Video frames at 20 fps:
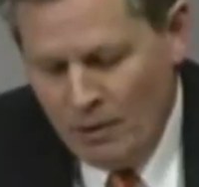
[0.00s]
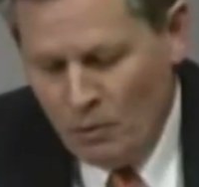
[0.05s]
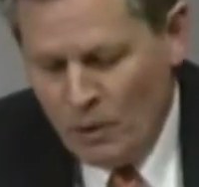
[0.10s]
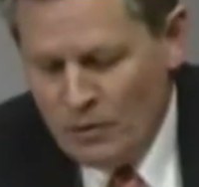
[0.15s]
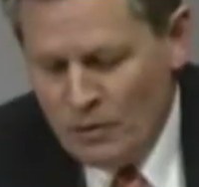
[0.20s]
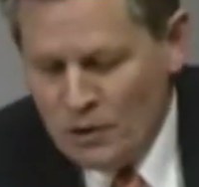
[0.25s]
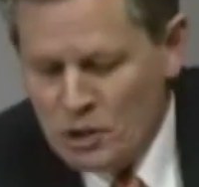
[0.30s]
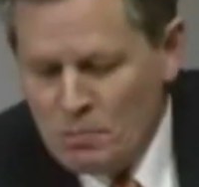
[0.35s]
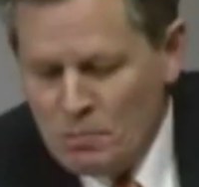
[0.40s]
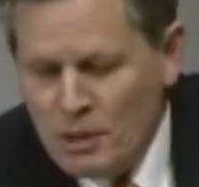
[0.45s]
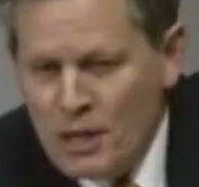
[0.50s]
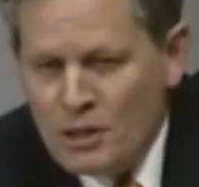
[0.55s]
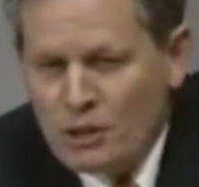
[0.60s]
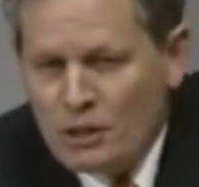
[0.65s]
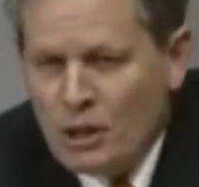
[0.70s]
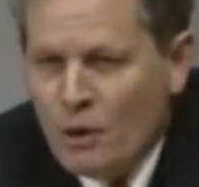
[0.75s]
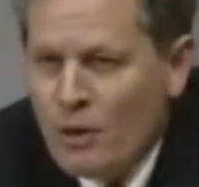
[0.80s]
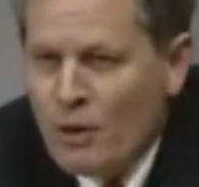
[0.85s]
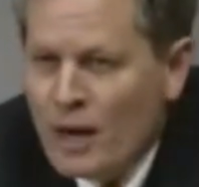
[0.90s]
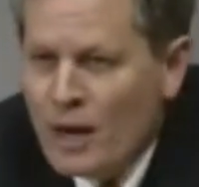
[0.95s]
What this
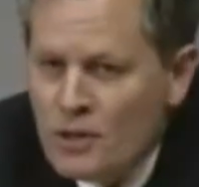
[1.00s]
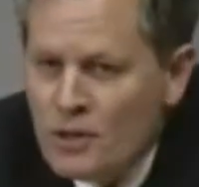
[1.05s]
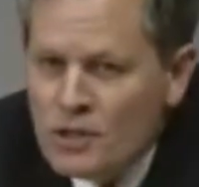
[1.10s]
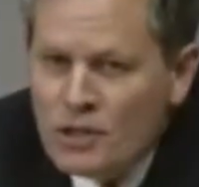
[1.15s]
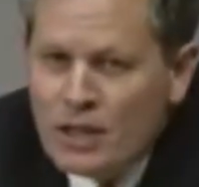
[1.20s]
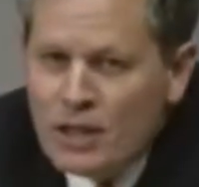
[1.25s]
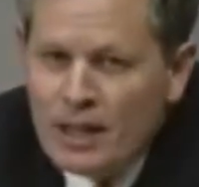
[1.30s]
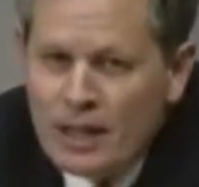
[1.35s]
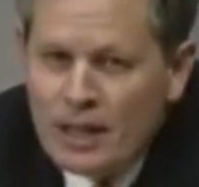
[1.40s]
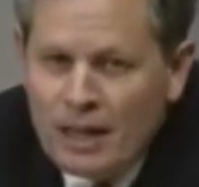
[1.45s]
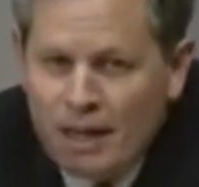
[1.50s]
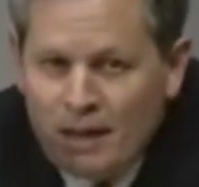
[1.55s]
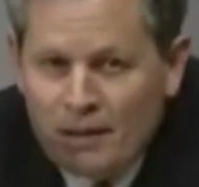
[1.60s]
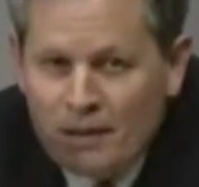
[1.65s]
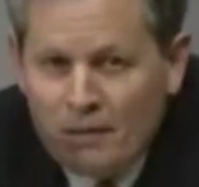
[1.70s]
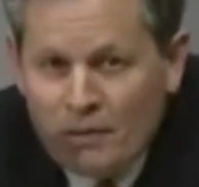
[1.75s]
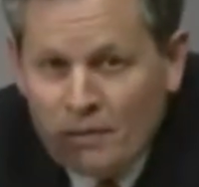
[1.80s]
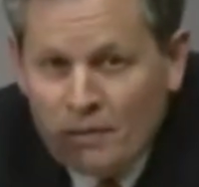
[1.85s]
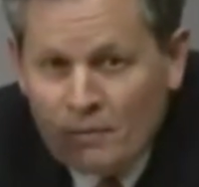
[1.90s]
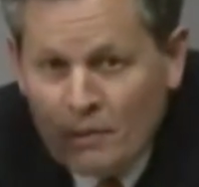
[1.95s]
means, low energy
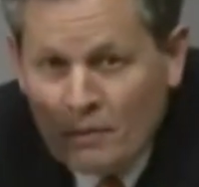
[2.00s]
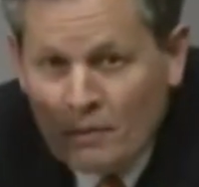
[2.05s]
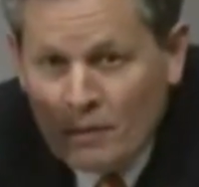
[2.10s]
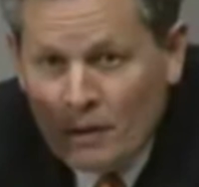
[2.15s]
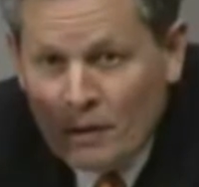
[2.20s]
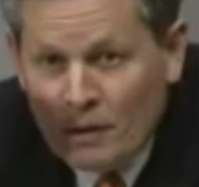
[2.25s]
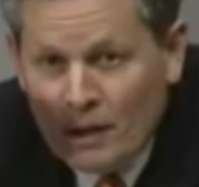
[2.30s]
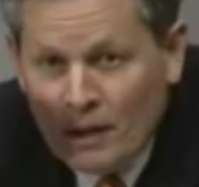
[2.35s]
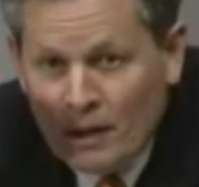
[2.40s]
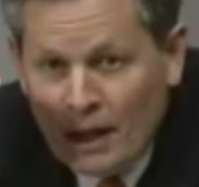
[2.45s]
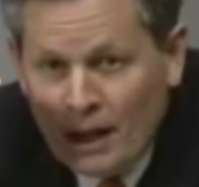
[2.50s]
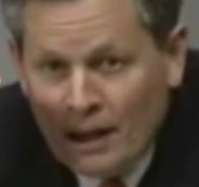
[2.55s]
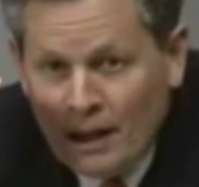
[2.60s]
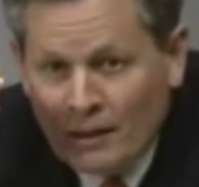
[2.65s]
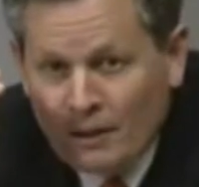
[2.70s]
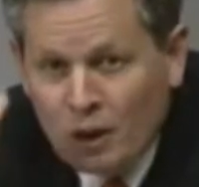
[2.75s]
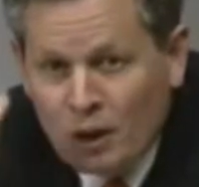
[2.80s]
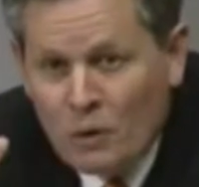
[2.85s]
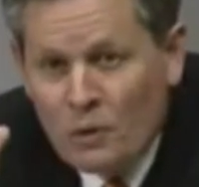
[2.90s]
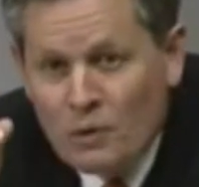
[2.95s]
and
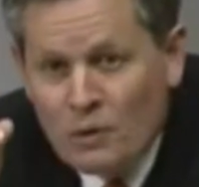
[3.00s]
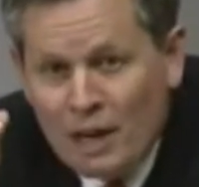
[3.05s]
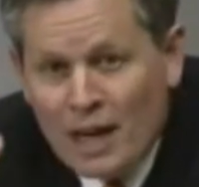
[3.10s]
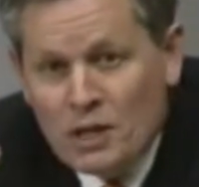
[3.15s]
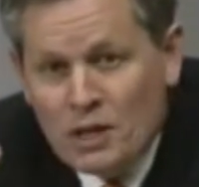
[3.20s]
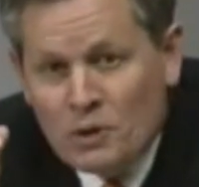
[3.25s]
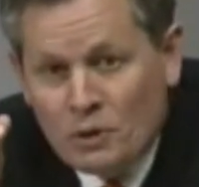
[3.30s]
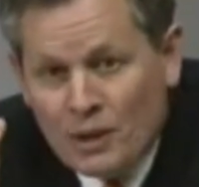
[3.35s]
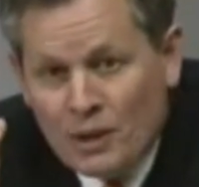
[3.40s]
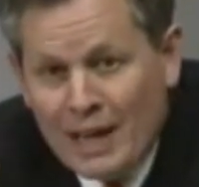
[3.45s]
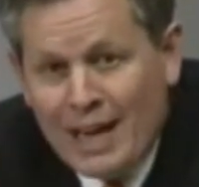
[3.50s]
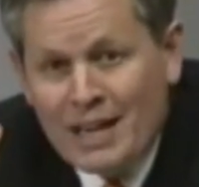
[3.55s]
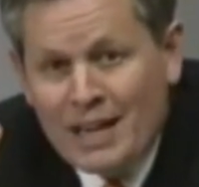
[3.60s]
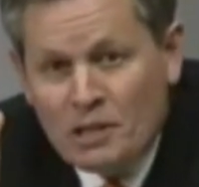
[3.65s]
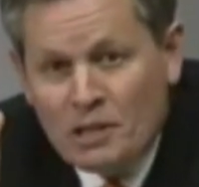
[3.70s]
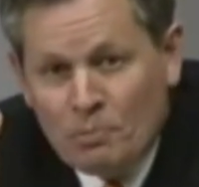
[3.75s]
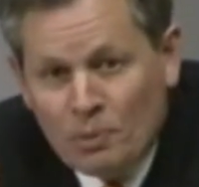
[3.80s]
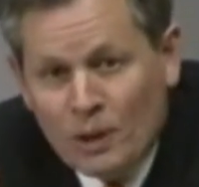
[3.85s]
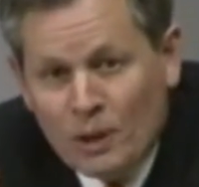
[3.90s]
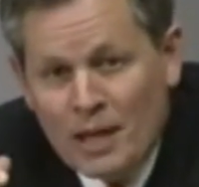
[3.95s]
low natural
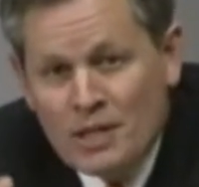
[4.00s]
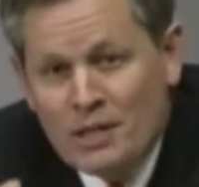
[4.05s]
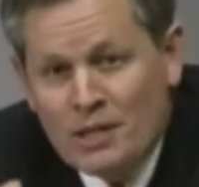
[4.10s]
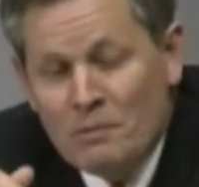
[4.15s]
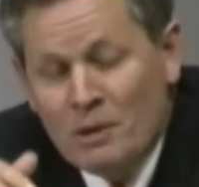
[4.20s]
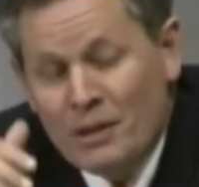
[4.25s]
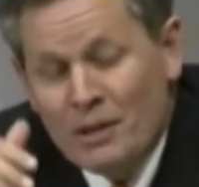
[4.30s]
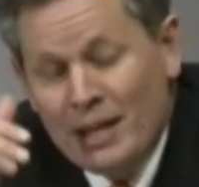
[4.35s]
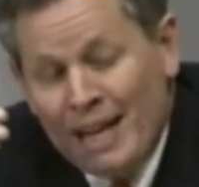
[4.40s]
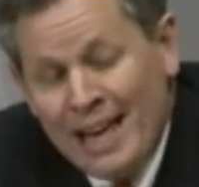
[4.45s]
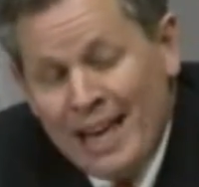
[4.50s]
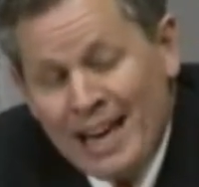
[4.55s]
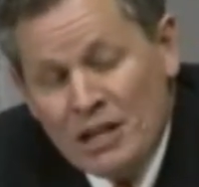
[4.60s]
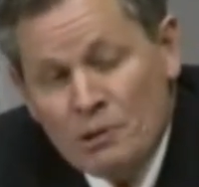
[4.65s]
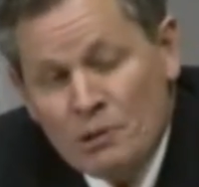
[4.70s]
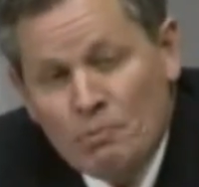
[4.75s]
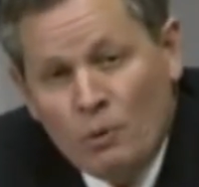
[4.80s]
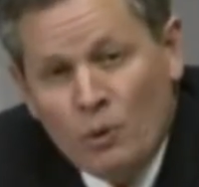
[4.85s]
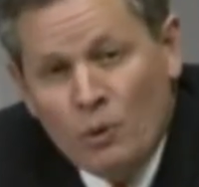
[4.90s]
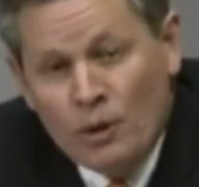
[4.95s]
gas price and ability to
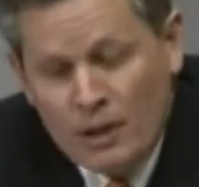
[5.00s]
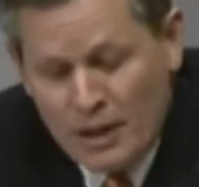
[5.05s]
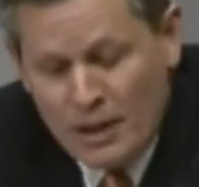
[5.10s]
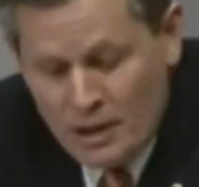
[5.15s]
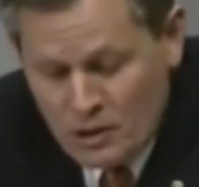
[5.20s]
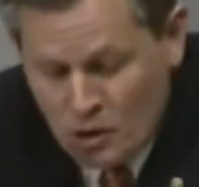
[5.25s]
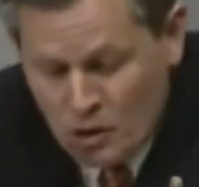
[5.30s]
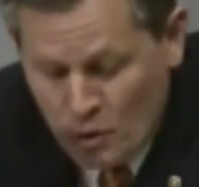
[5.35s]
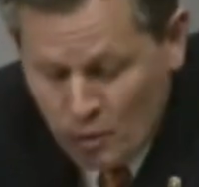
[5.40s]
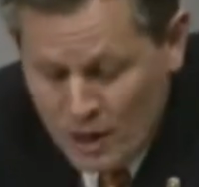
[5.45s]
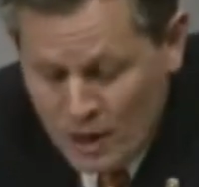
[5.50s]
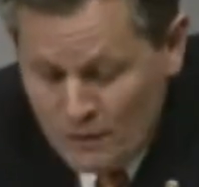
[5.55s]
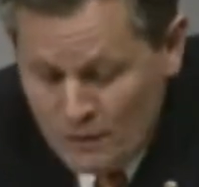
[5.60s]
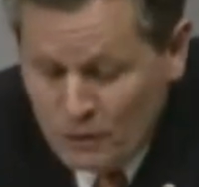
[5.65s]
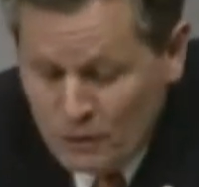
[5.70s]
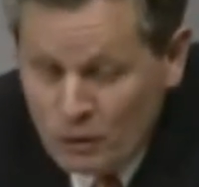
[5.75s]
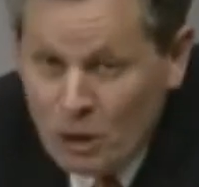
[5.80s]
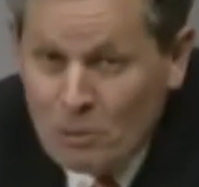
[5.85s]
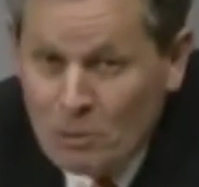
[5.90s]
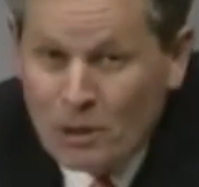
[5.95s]
export is great
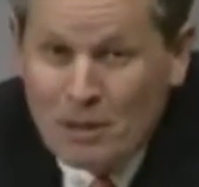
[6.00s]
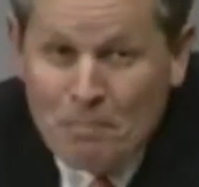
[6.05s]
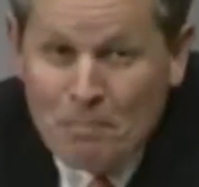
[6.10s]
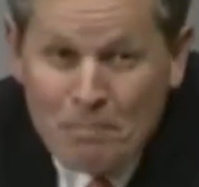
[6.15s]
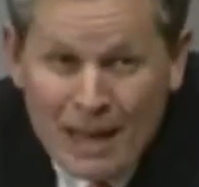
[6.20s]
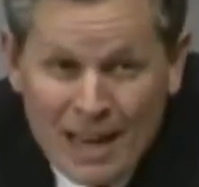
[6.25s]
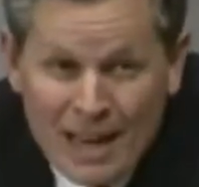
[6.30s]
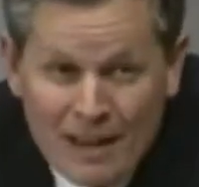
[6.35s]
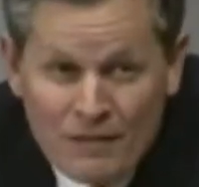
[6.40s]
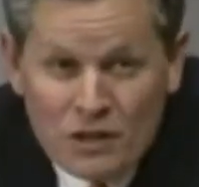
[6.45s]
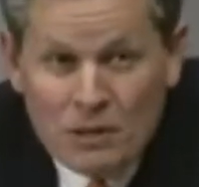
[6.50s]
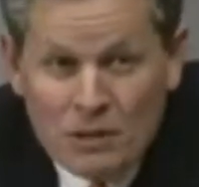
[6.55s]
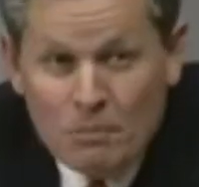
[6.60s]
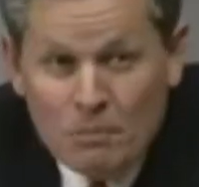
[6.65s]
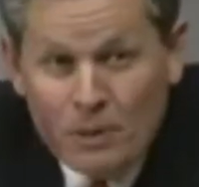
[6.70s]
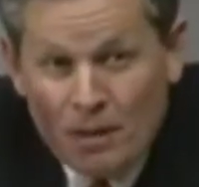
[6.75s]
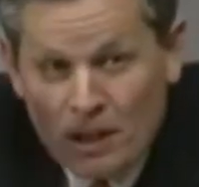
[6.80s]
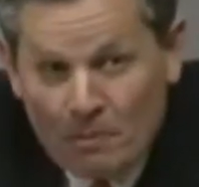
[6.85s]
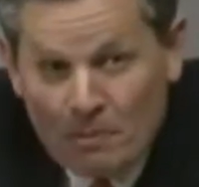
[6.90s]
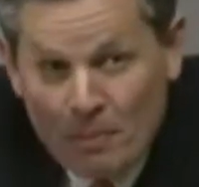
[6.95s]
for global competitiveness to
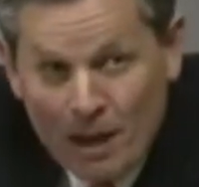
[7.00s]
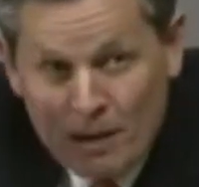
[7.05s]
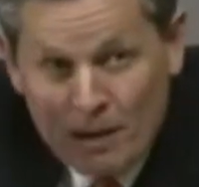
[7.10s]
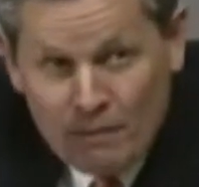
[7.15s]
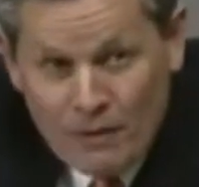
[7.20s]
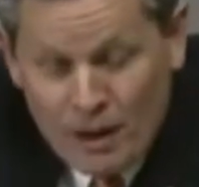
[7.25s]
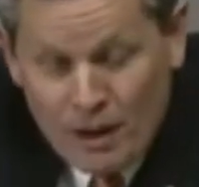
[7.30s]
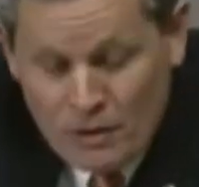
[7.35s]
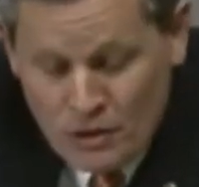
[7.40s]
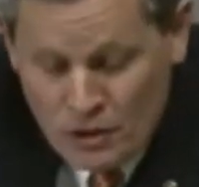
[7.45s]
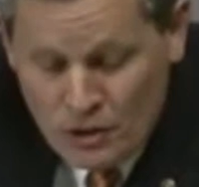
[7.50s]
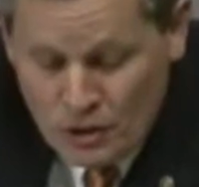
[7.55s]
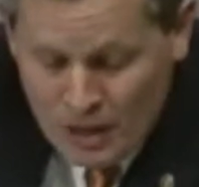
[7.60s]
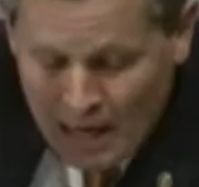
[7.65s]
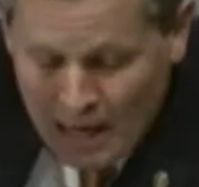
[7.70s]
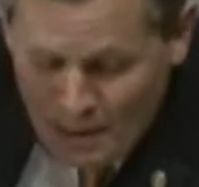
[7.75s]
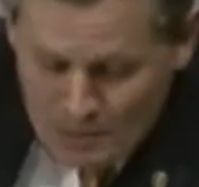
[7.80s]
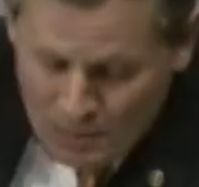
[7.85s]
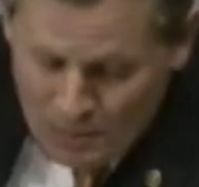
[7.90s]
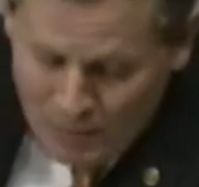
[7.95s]
bring these manufacturing
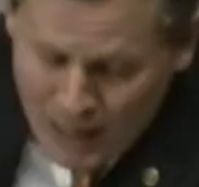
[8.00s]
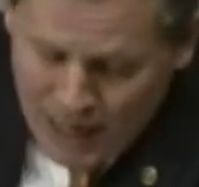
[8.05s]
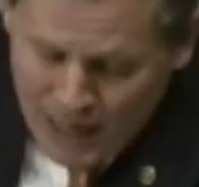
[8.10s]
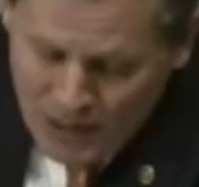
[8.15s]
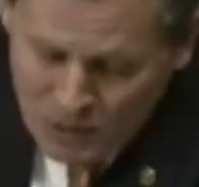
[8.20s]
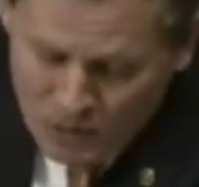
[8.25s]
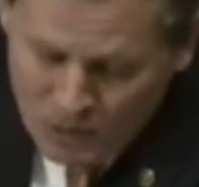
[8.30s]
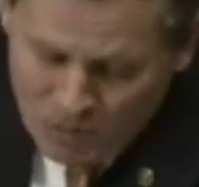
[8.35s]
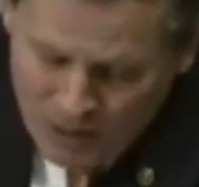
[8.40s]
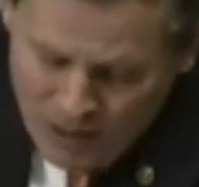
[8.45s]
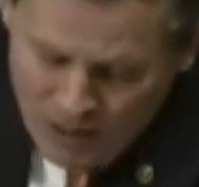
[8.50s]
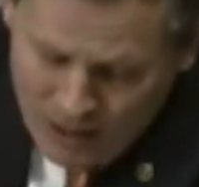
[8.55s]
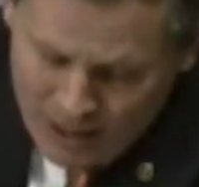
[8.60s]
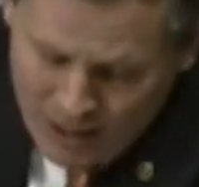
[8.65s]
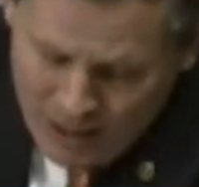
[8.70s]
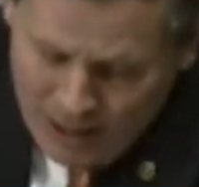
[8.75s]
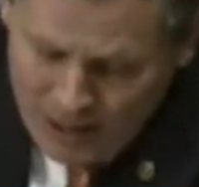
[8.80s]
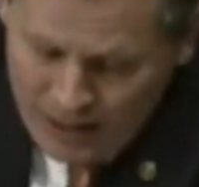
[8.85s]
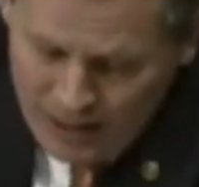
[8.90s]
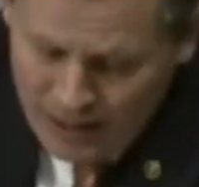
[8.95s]
jobs back to
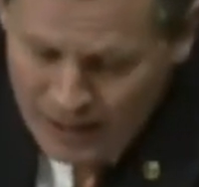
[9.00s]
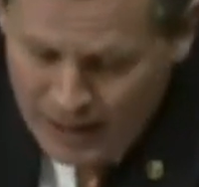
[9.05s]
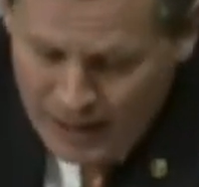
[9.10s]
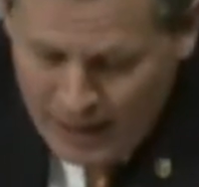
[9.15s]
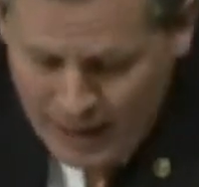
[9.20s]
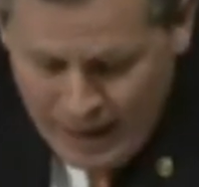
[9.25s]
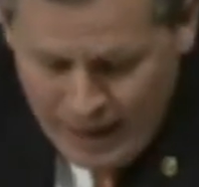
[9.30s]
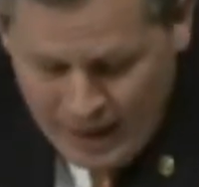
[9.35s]
America.